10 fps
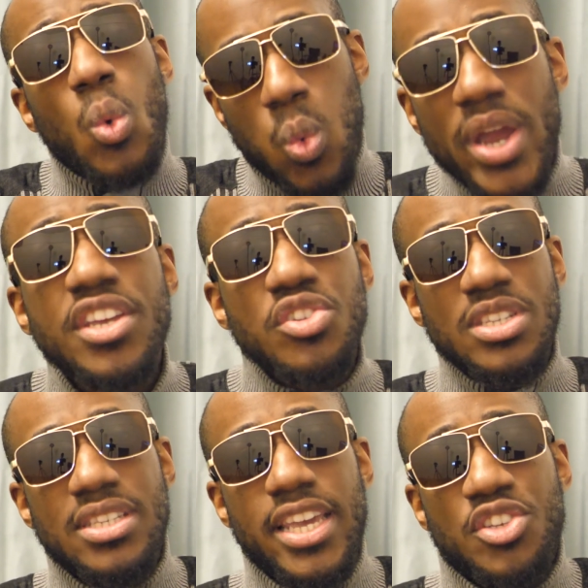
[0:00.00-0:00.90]
when you
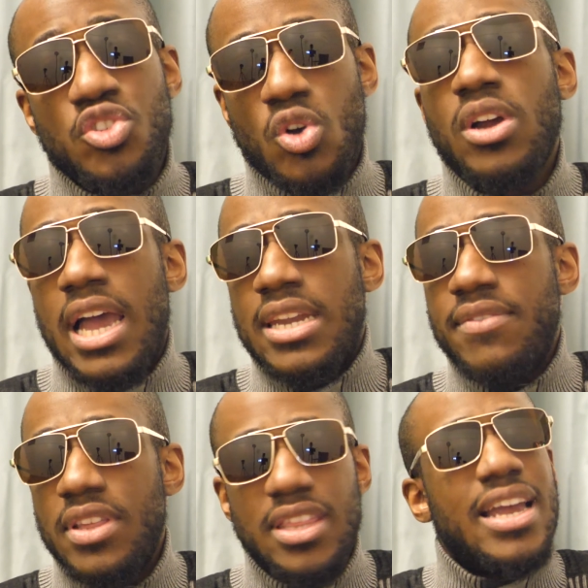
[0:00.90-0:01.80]
just take stock and
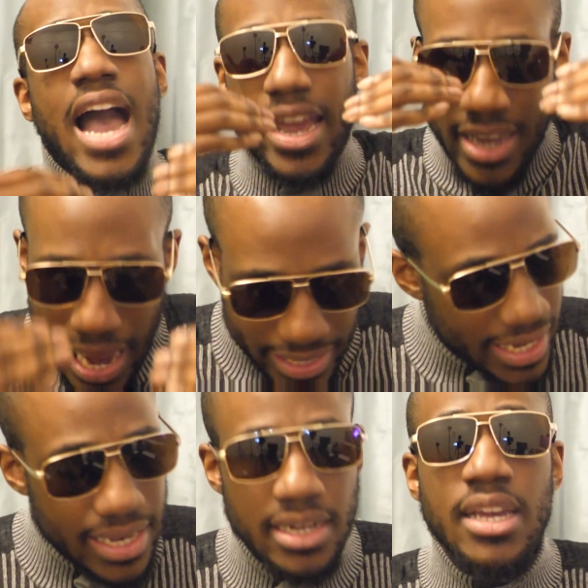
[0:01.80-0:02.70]
everything,
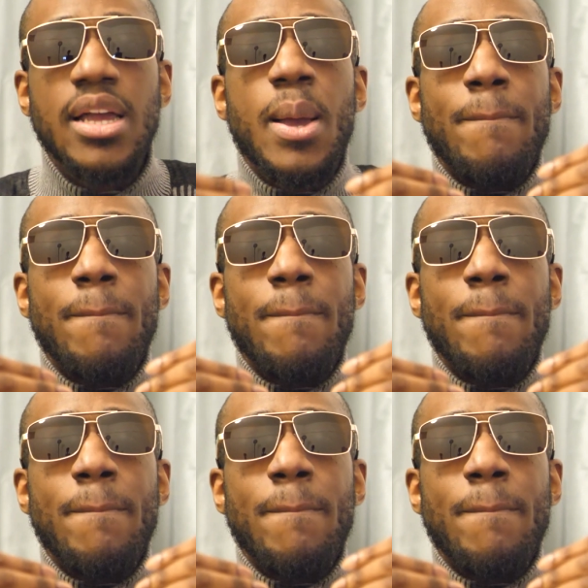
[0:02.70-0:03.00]
again,